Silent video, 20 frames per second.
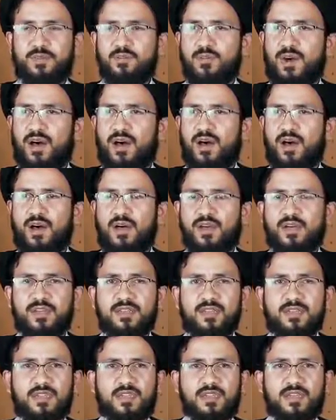
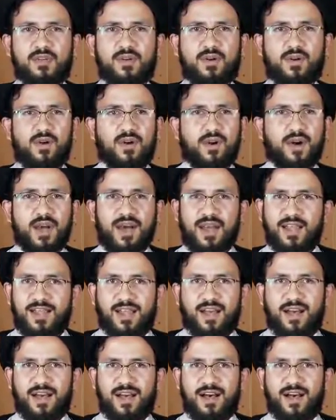among the
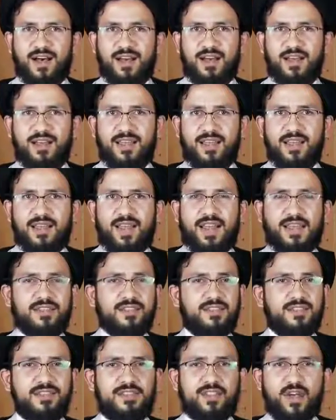uqala and
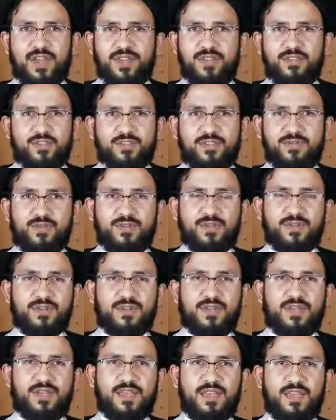the knowledgeable